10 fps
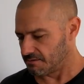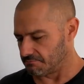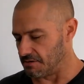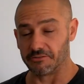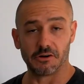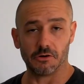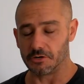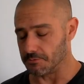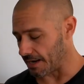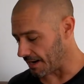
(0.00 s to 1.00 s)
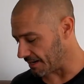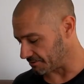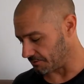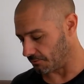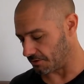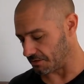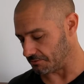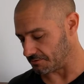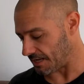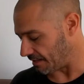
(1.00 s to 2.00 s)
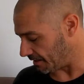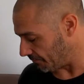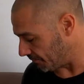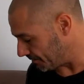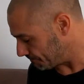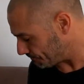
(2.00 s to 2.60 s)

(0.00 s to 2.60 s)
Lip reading: Never know when you might actually want to use that anyway.